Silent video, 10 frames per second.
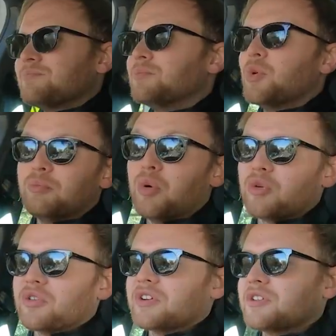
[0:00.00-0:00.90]
more
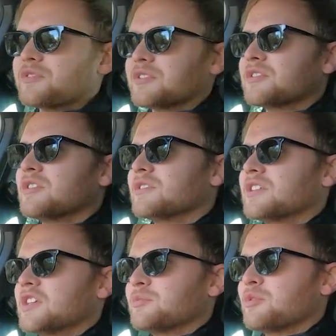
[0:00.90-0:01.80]
boring of a
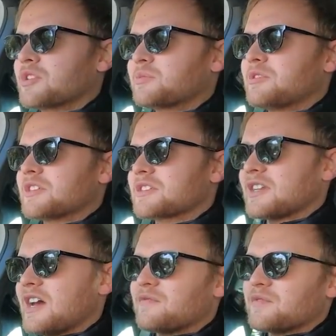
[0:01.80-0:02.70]
gearbox, but it doesn't
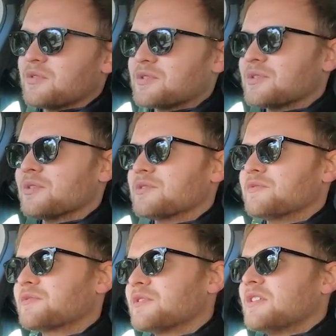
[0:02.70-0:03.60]
have those sorts of
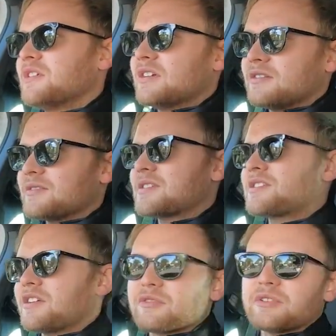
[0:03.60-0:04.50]

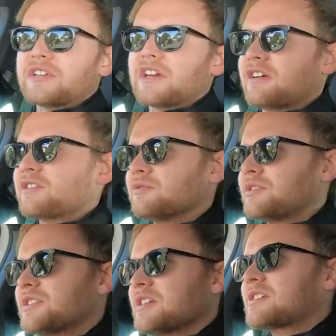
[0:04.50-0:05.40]
stuttery
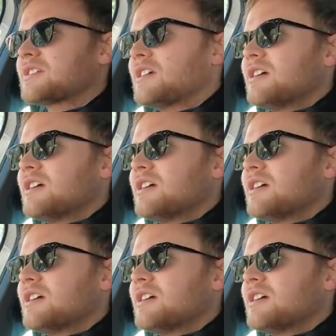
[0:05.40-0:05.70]
characteristics.